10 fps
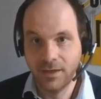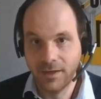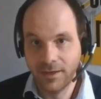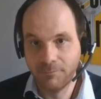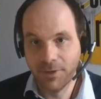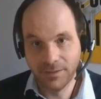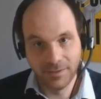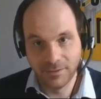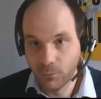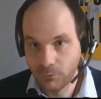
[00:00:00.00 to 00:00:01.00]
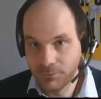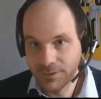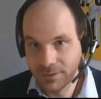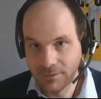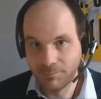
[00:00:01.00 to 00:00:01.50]
Um, but at the moment,
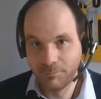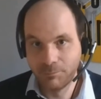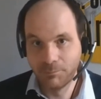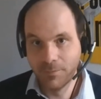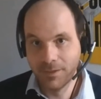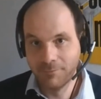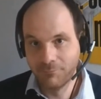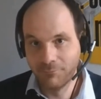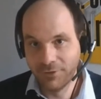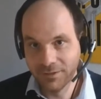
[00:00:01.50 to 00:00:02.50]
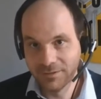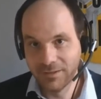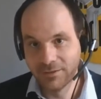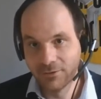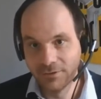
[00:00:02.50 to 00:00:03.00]
there are um,
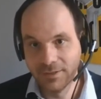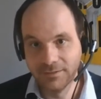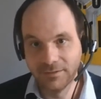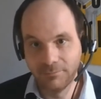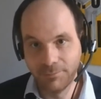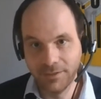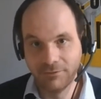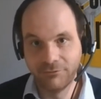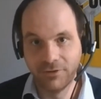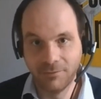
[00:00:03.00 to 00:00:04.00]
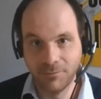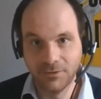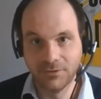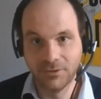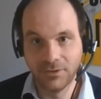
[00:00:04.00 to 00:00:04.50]
fiercely contested by the
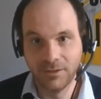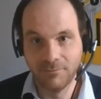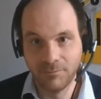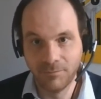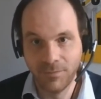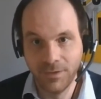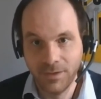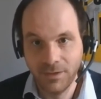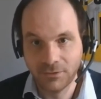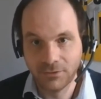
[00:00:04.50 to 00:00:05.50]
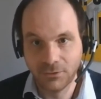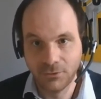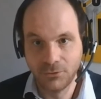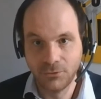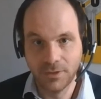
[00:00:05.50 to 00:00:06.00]
farmers. Um,
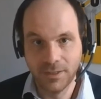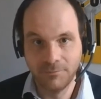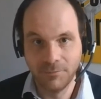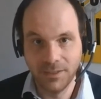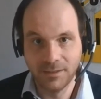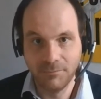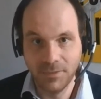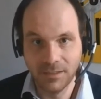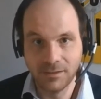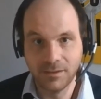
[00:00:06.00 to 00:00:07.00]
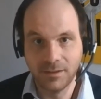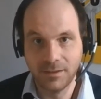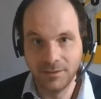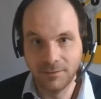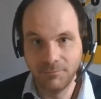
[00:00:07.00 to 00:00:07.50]
so um, in the middle,
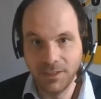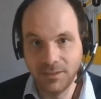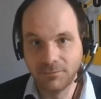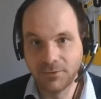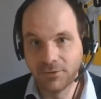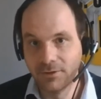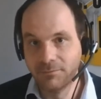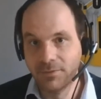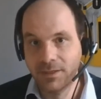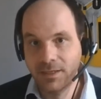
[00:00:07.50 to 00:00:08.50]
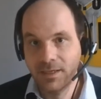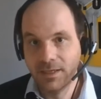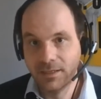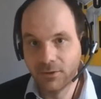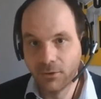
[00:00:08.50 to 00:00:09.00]
in the medium term,
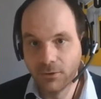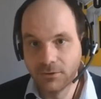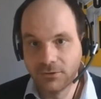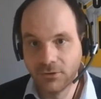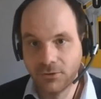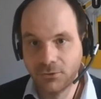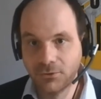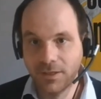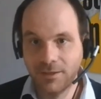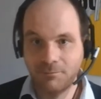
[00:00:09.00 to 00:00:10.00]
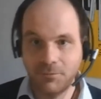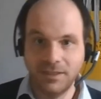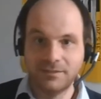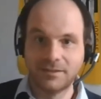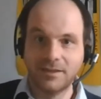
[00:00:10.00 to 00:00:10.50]
it also um,
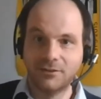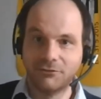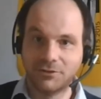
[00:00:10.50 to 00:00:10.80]
needs kind of a